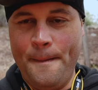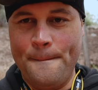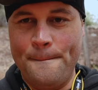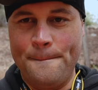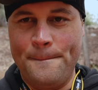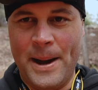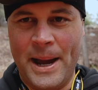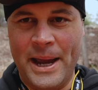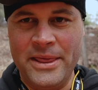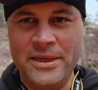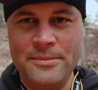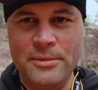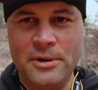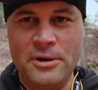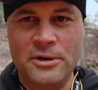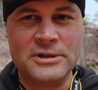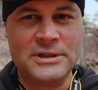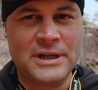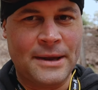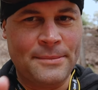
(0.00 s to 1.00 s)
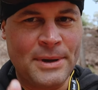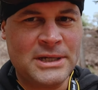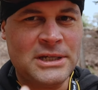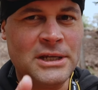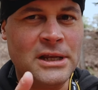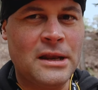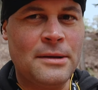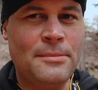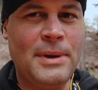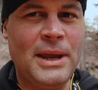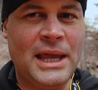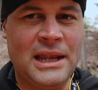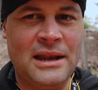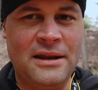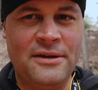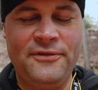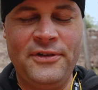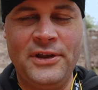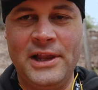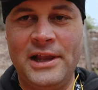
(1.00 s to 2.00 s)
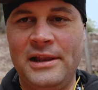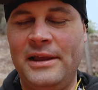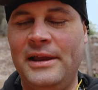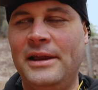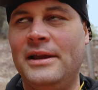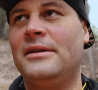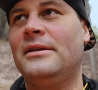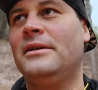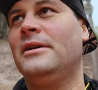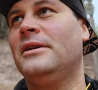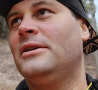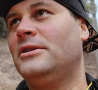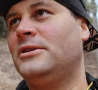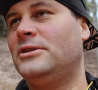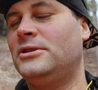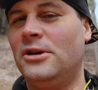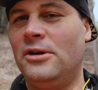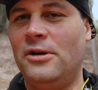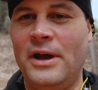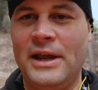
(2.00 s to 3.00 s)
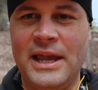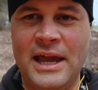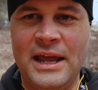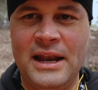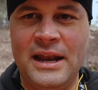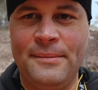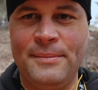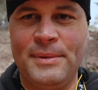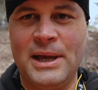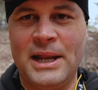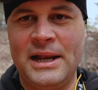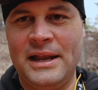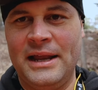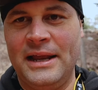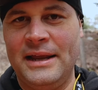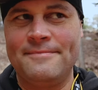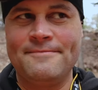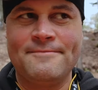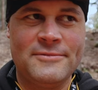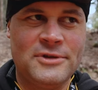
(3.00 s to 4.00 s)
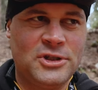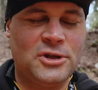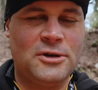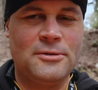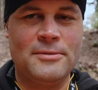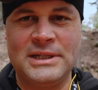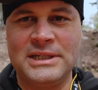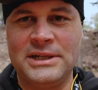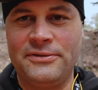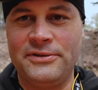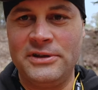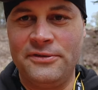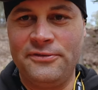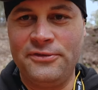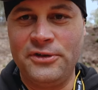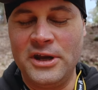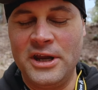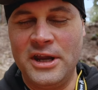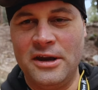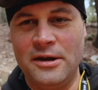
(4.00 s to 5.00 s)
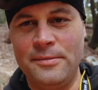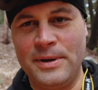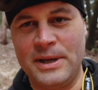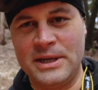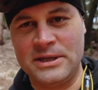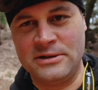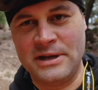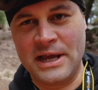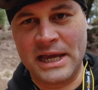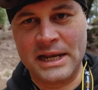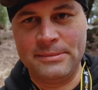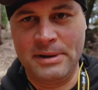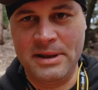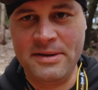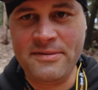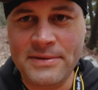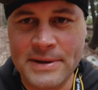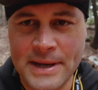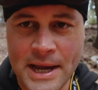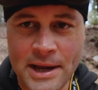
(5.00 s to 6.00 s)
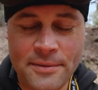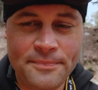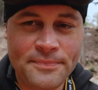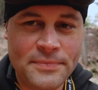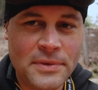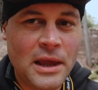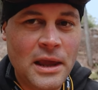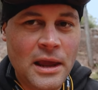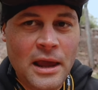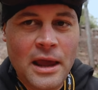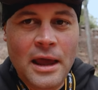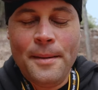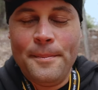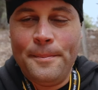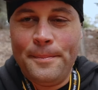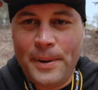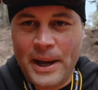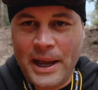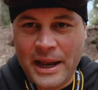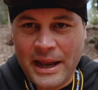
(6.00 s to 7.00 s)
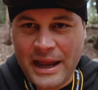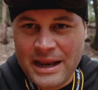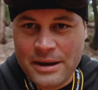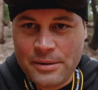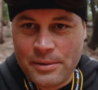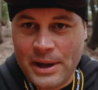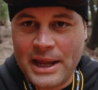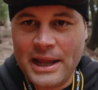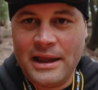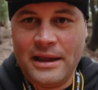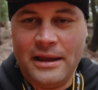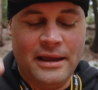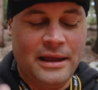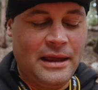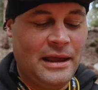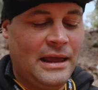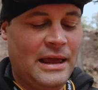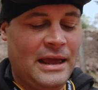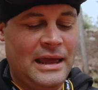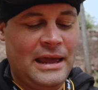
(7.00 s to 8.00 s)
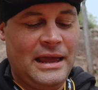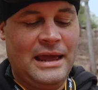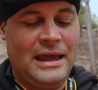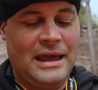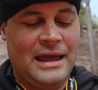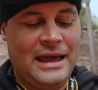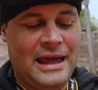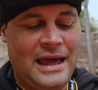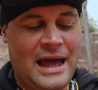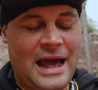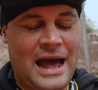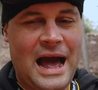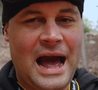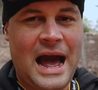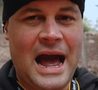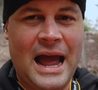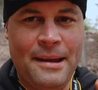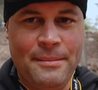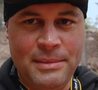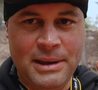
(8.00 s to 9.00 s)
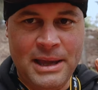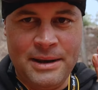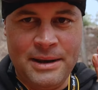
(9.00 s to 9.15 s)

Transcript: buy the motors. I'm actually gonna make it an affiliate link. So again, I'm kind of like shooting myself in the foot here because you're not gonna believe me now. But anyway, I'm